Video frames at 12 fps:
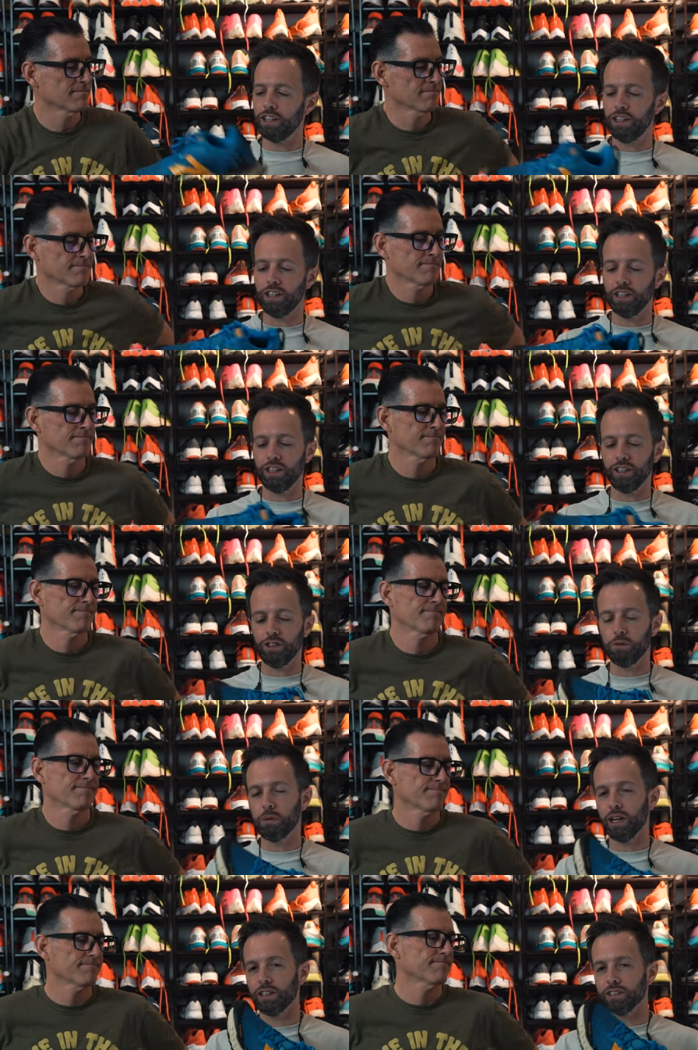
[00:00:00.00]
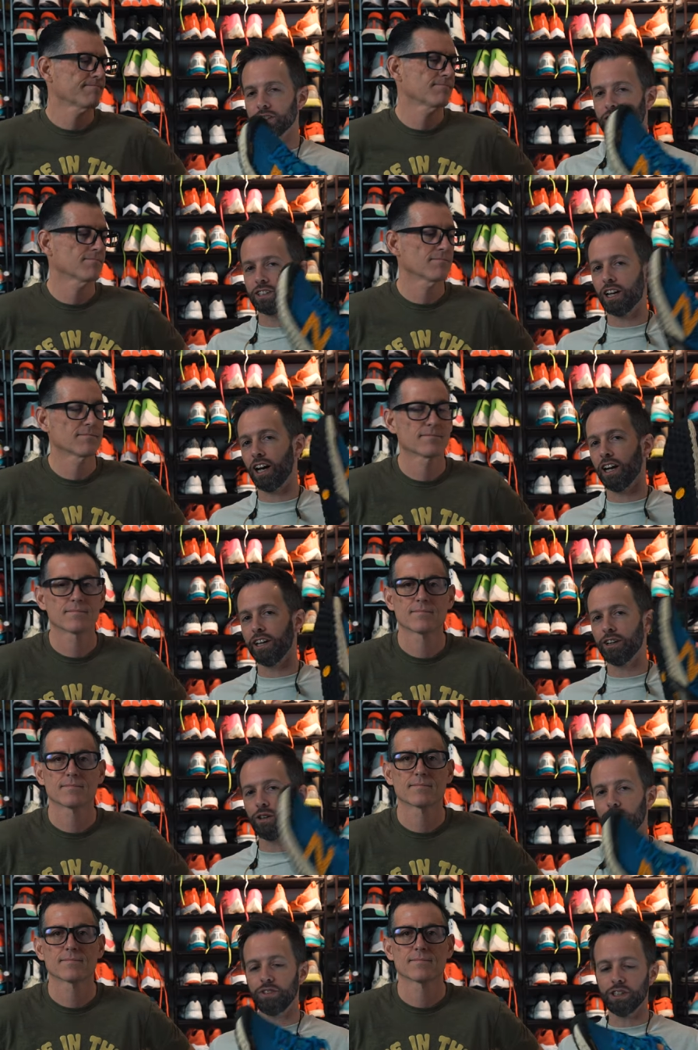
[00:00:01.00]
Speaker 1: The New Balance
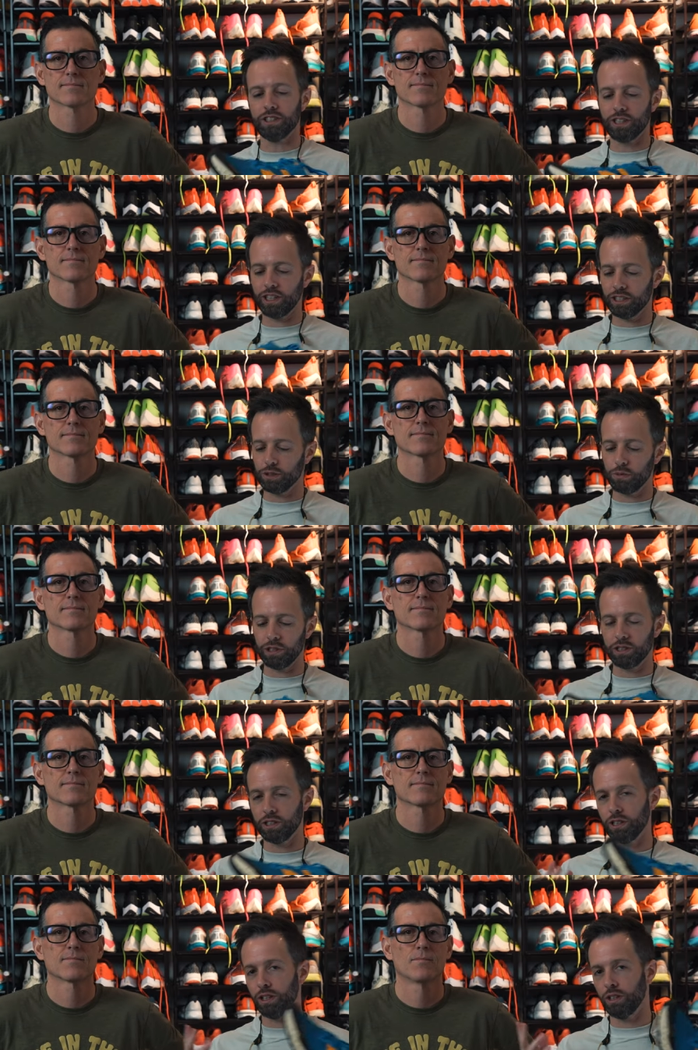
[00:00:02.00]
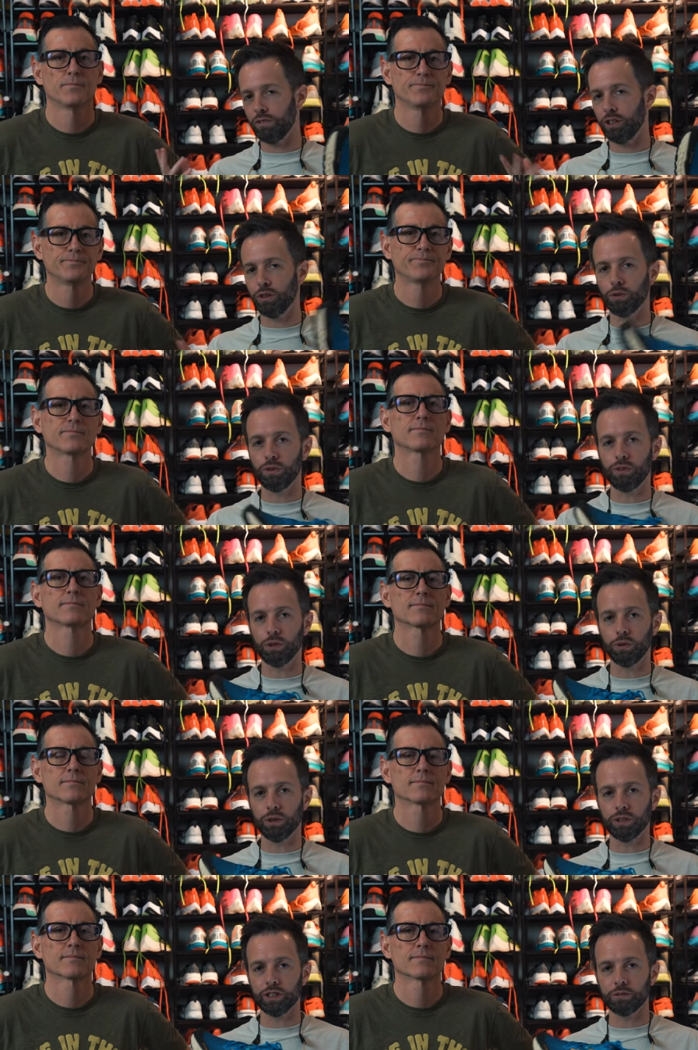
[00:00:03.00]
Hierro V6, we did a video review
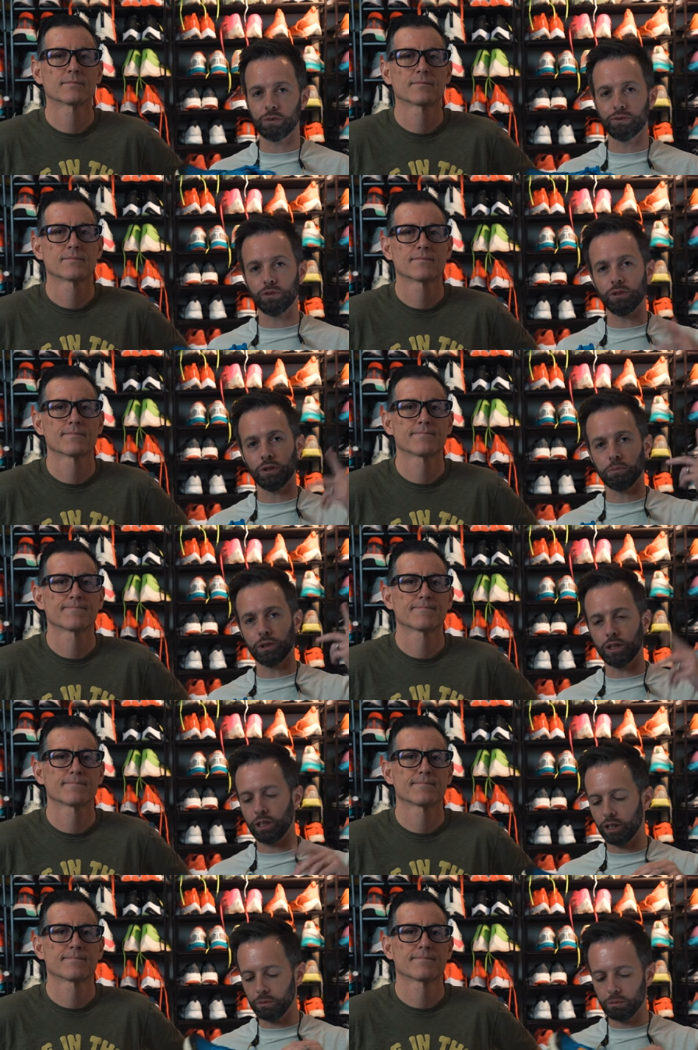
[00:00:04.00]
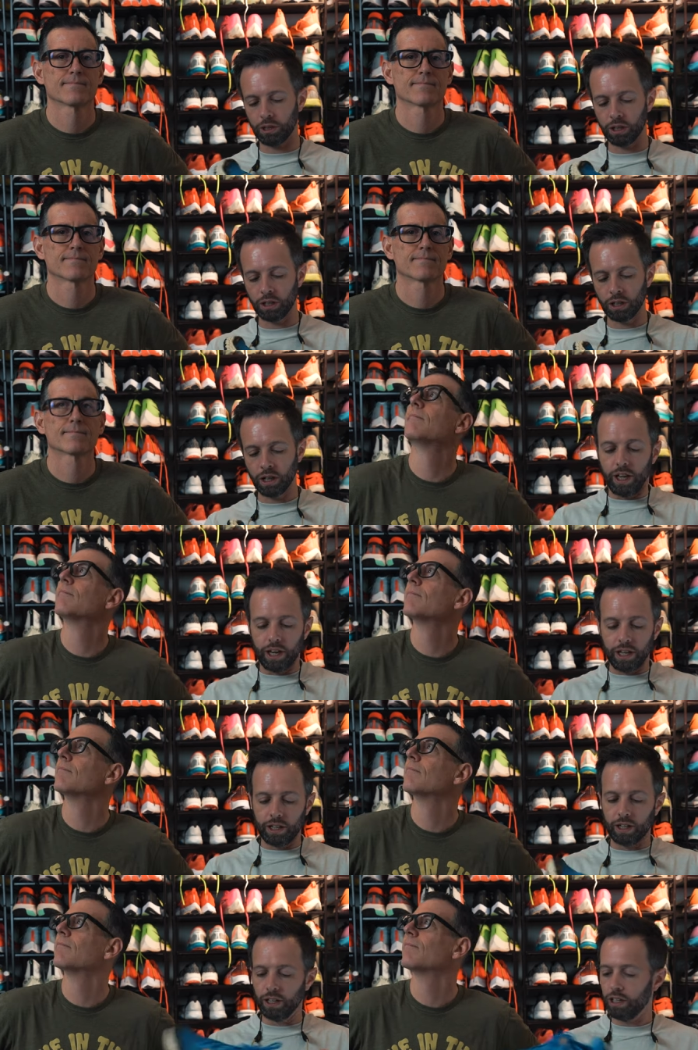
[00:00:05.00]
on this before, I'll put a link up there.
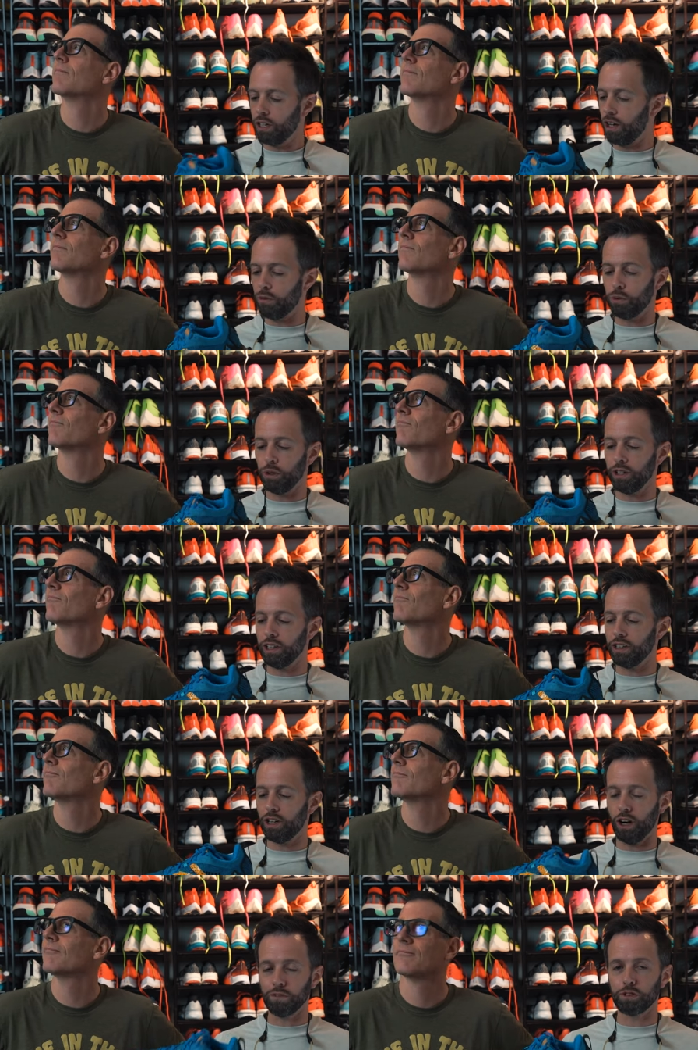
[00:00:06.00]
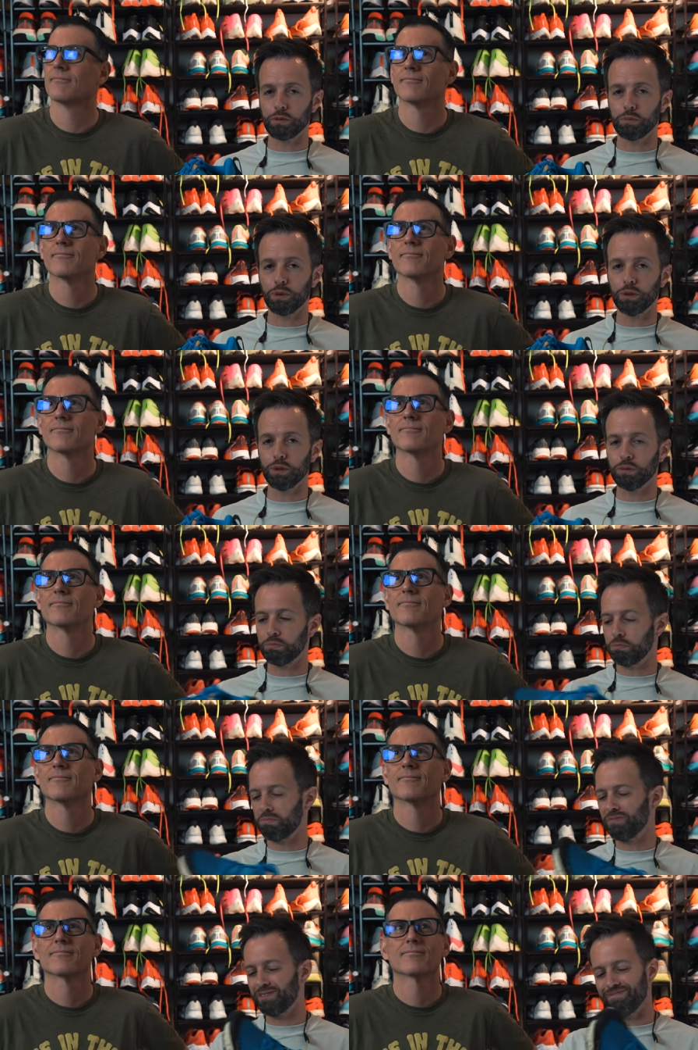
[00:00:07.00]
And a really comfortable,
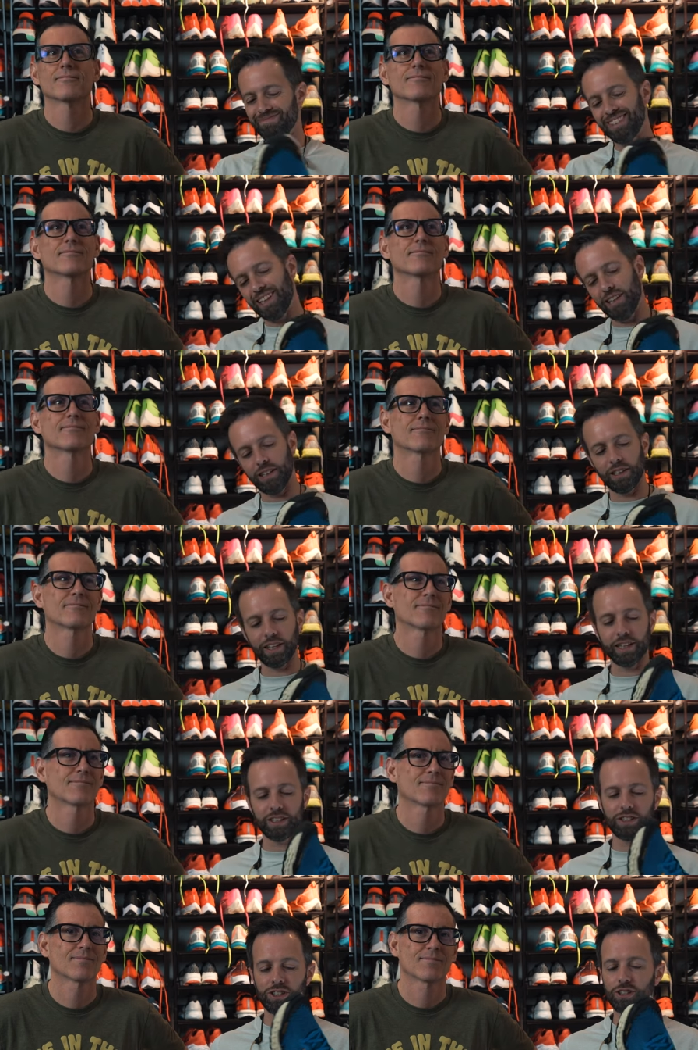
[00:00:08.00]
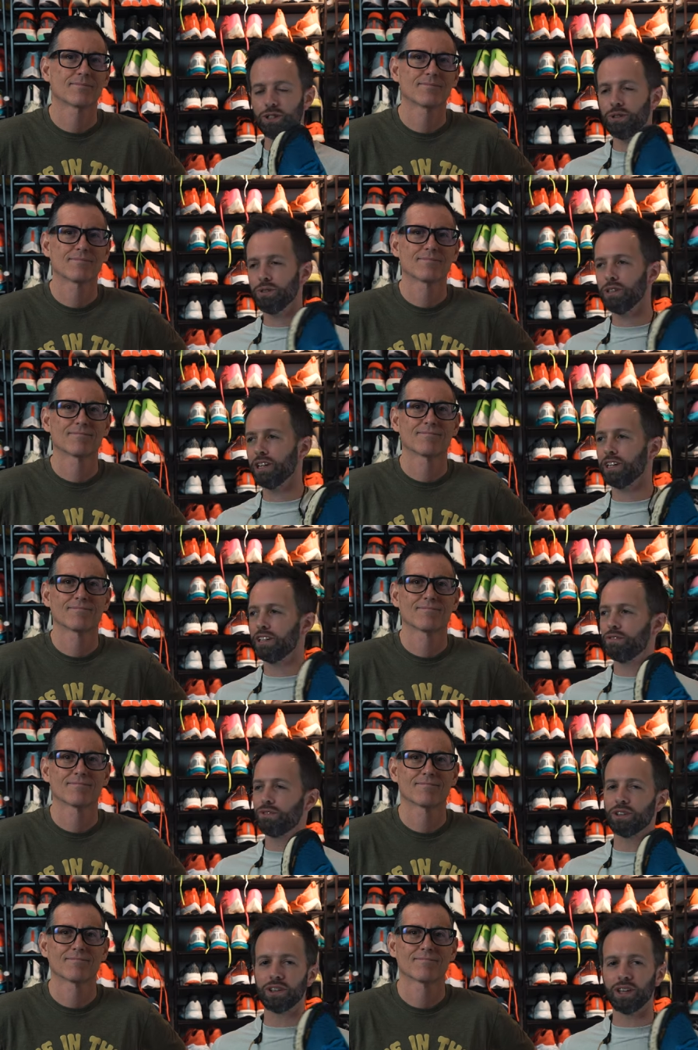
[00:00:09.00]
like a shoe that for